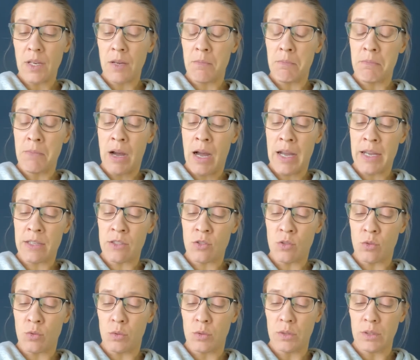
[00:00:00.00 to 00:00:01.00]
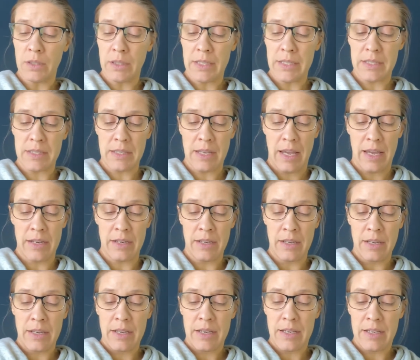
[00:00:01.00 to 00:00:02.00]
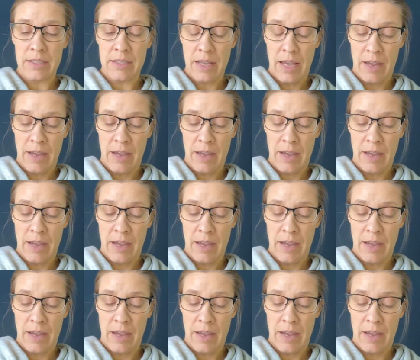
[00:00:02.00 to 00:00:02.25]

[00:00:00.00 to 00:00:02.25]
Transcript: "My school," he said, "is